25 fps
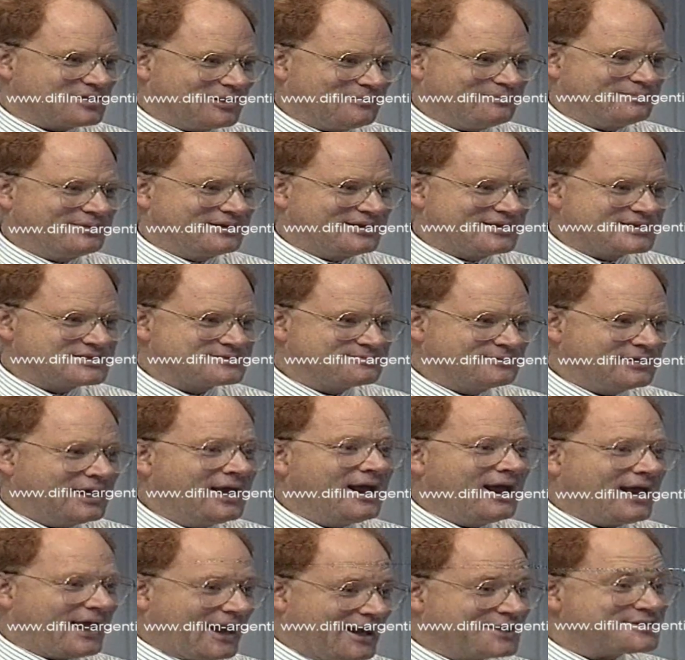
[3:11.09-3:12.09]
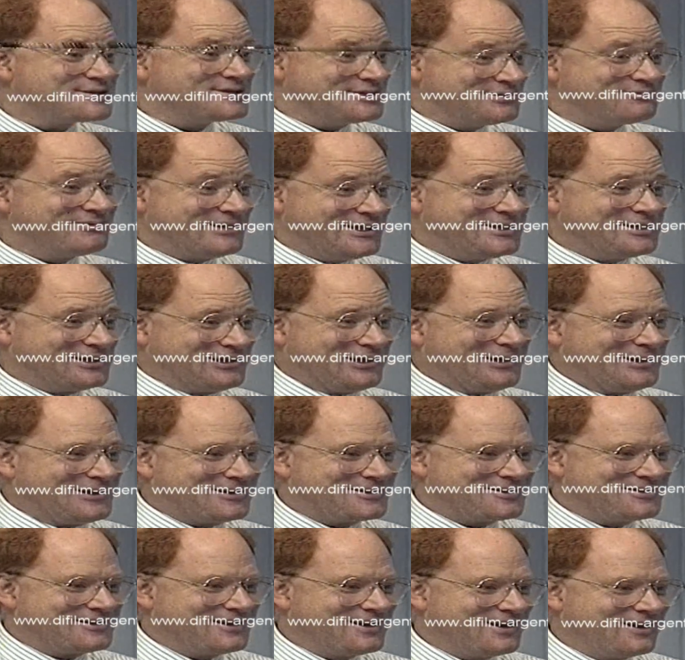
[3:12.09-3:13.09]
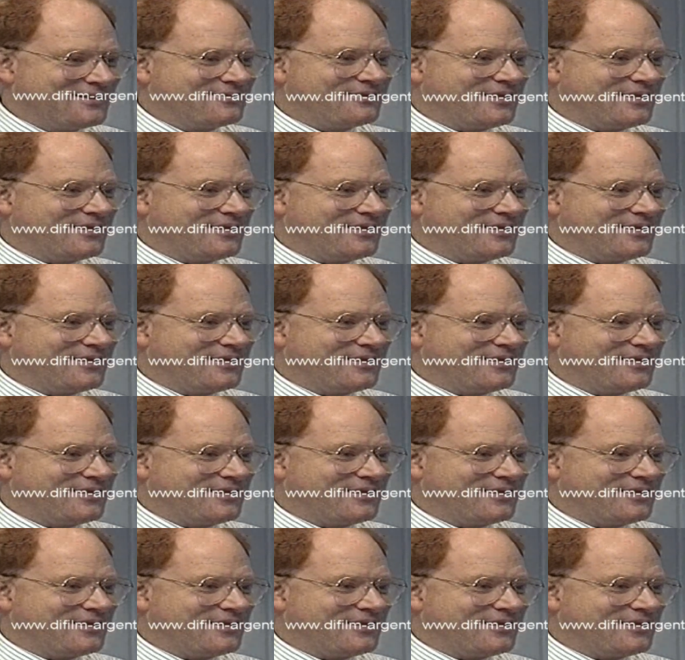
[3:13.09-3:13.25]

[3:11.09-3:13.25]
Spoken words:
top policemen, actually read a lot.